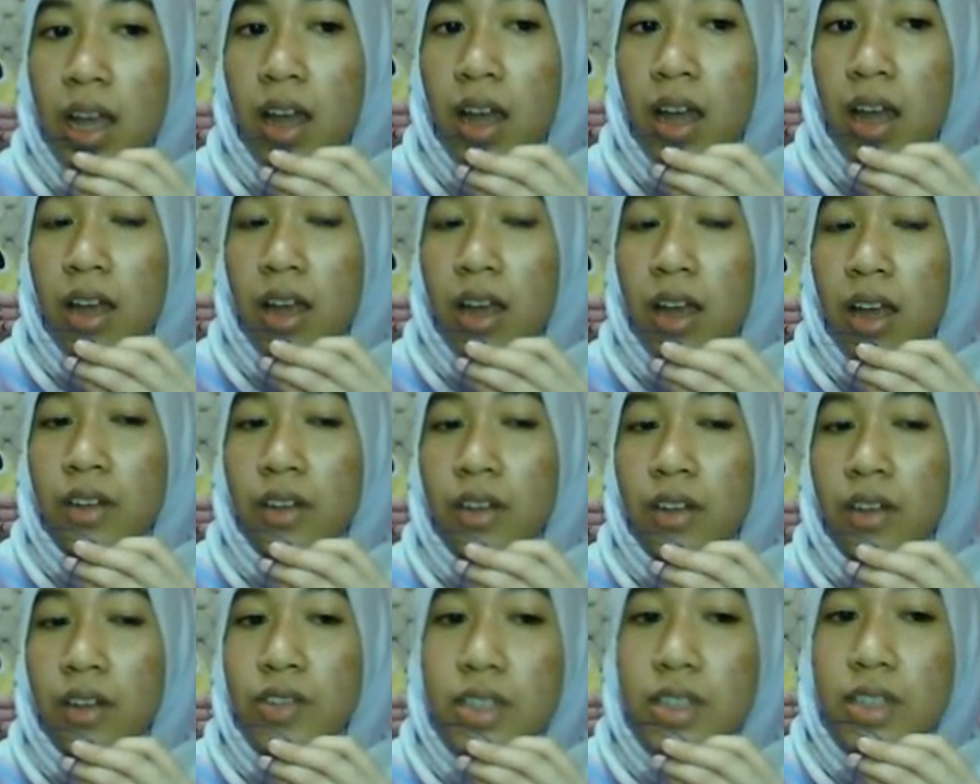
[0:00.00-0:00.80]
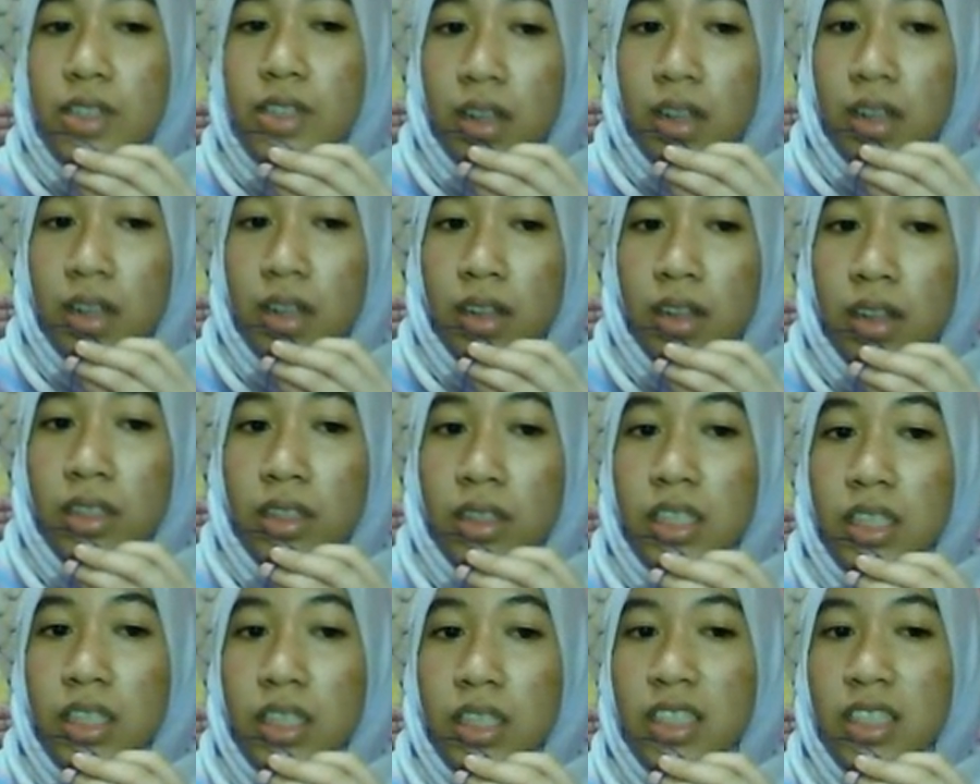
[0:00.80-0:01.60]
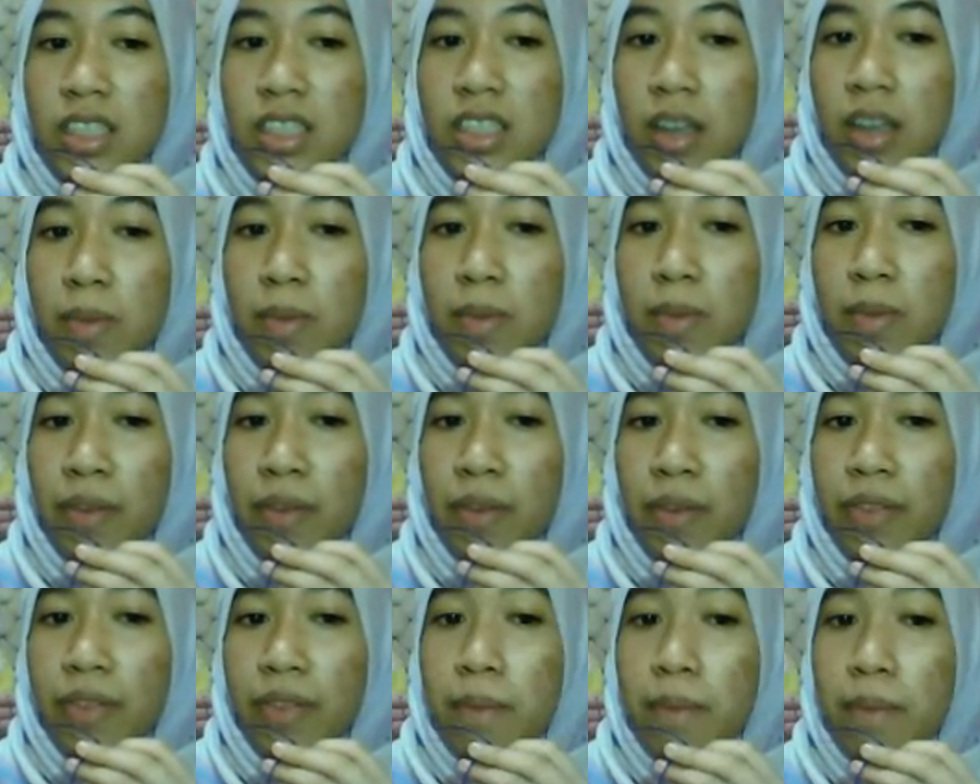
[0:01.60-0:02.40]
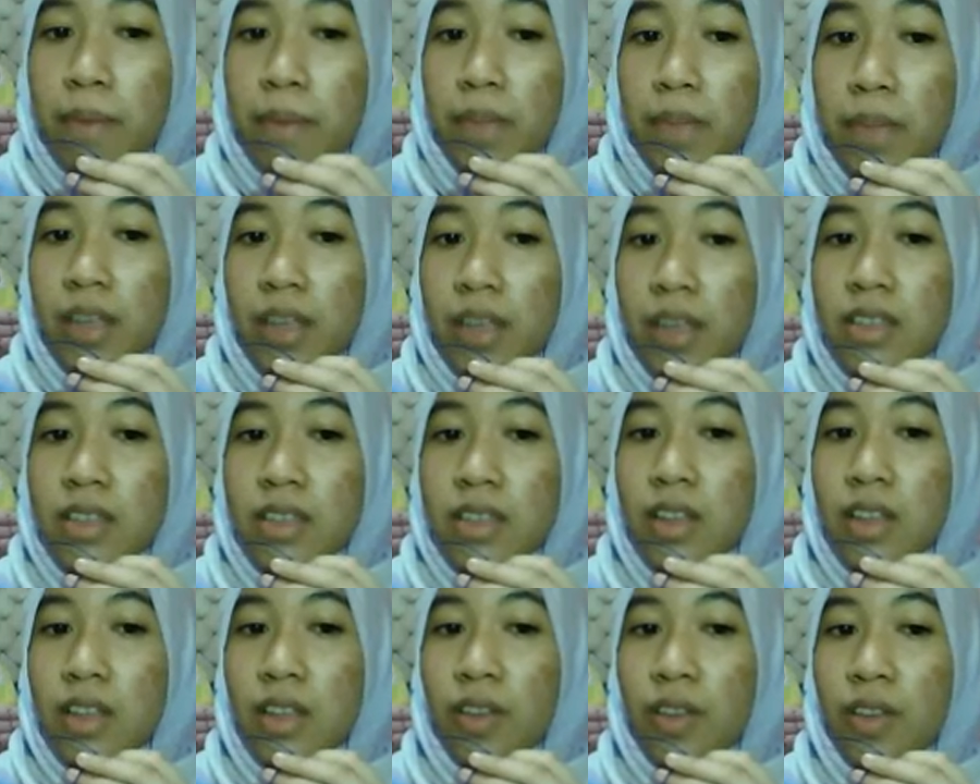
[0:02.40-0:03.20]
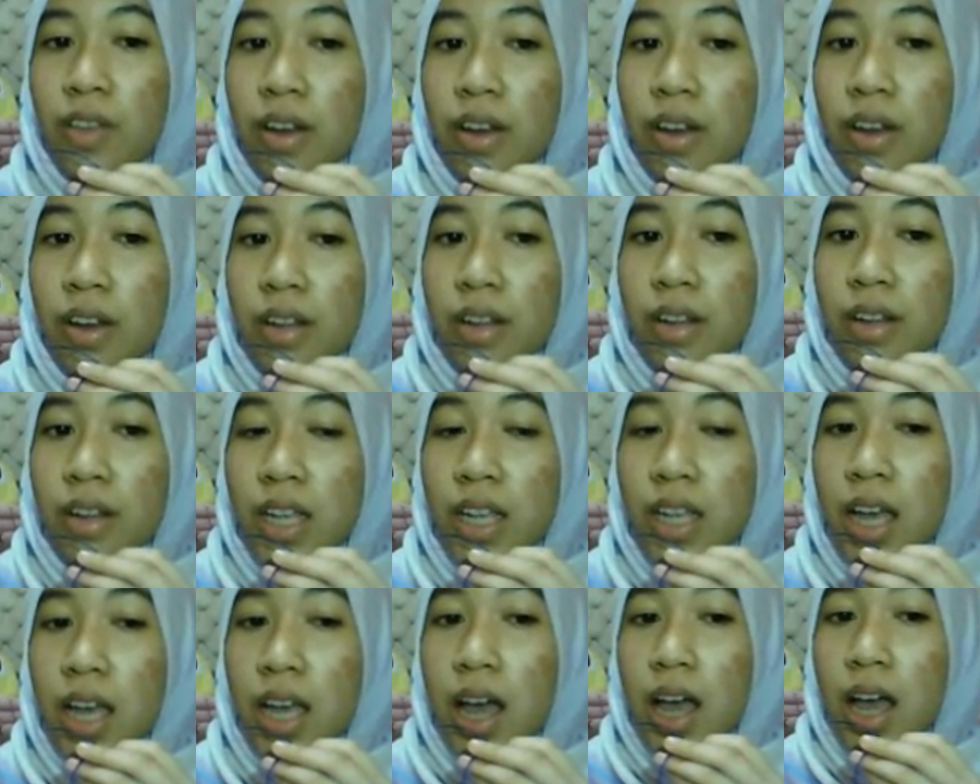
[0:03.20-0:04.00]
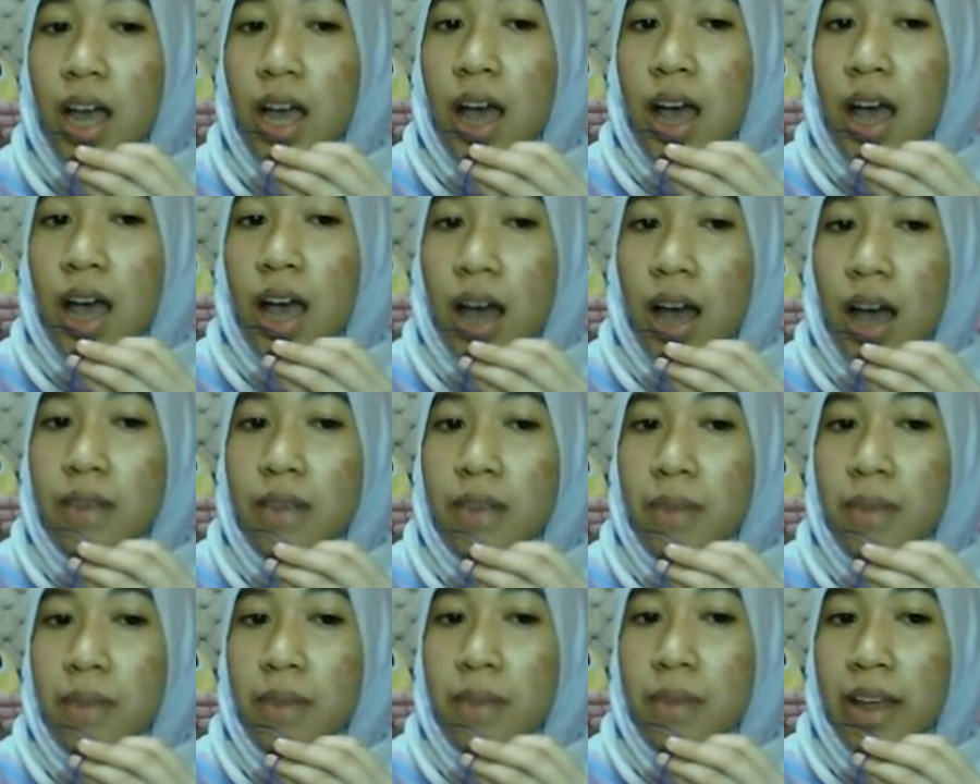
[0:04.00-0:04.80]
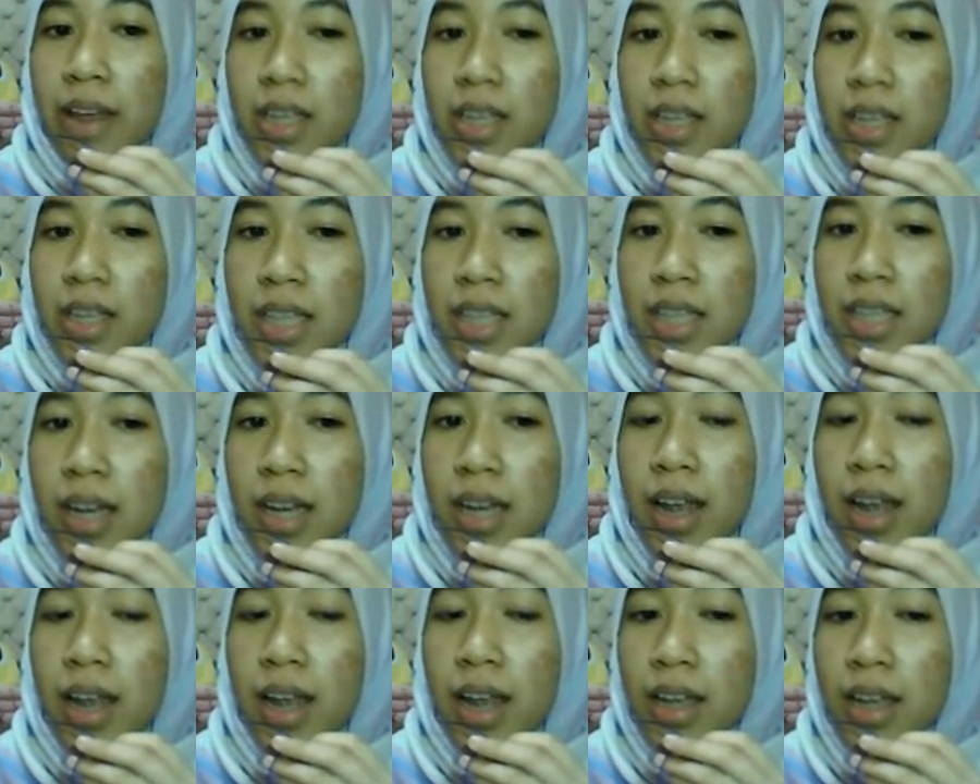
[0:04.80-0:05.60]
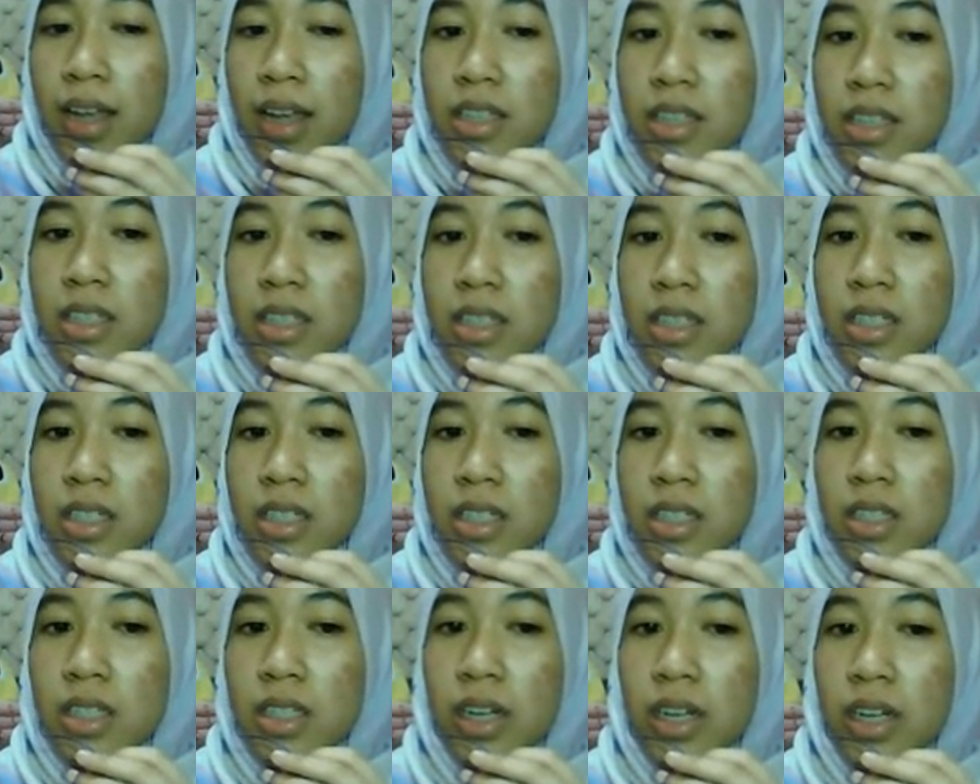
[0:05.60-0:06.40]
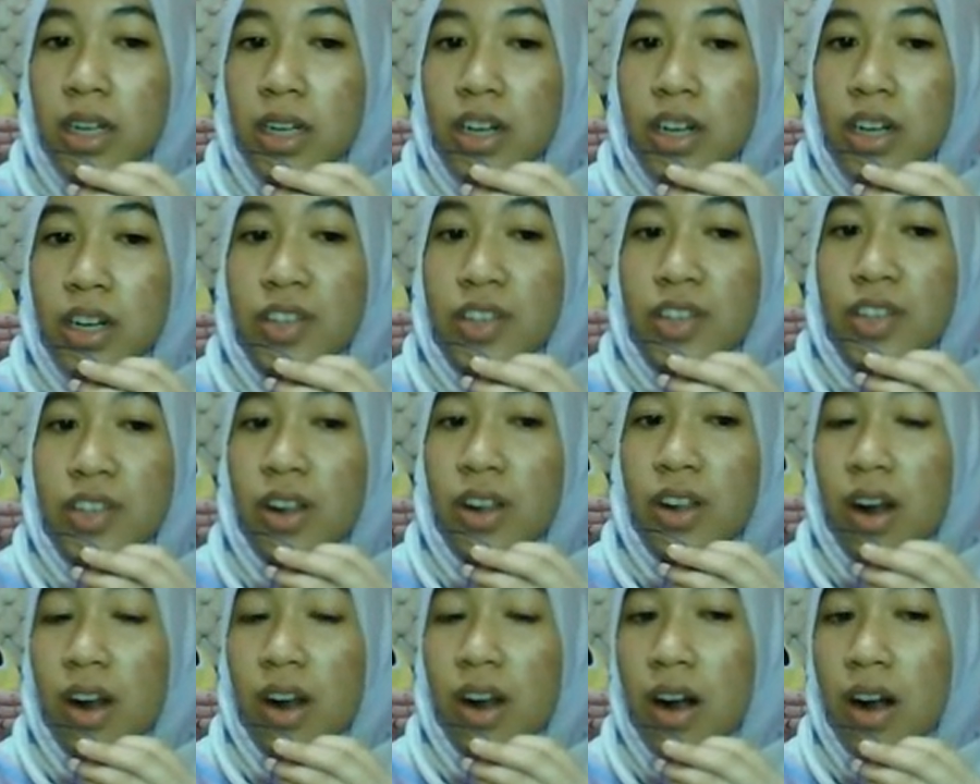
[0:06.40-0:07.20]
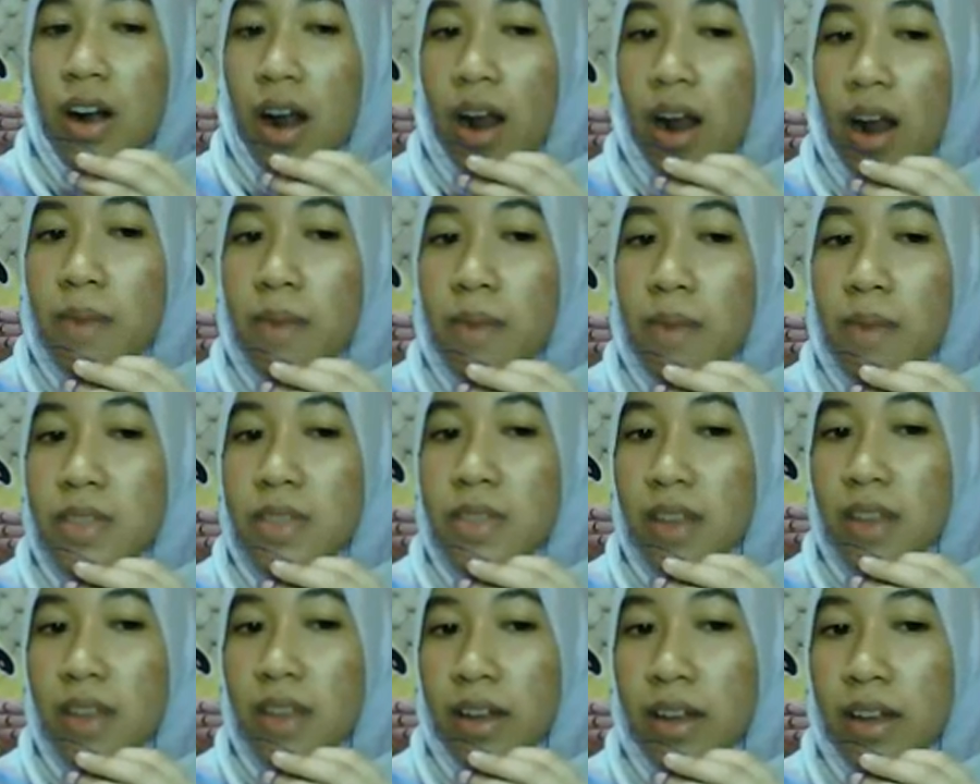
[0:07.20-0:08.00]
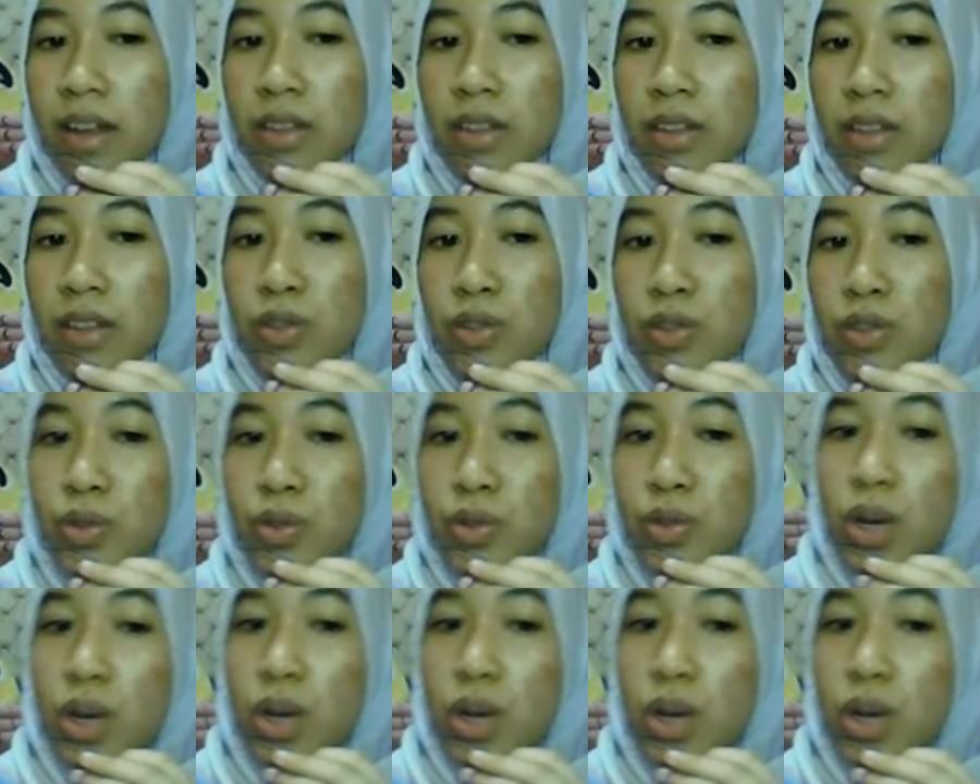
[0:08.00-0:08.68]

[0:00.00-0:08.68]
And result: this type of sampling is entirely unbiased, and hence the results are unbiased to